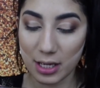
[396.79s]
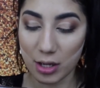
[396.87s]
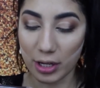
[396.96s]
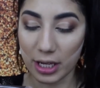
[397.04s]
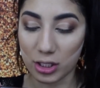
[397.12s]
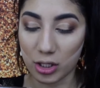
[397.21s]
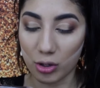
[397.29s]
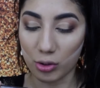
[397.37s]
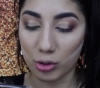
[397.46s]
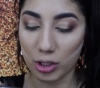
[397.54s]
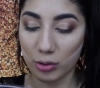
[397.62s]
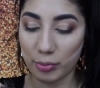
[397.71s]
Okay, so
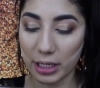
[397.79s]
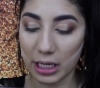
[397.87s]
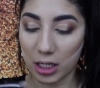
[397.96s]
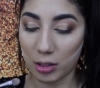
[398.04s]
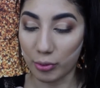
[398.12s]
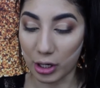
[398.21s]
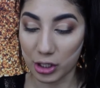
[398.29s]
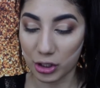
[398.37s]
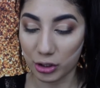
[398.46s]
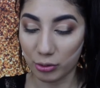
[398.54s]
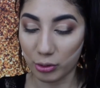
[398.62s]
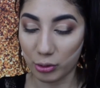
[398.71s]
you can pick any brush
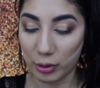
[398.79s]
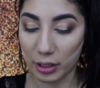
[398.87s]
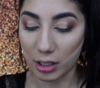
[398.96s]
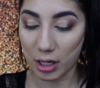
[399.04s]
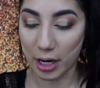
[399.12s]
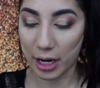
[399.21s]
to ruin.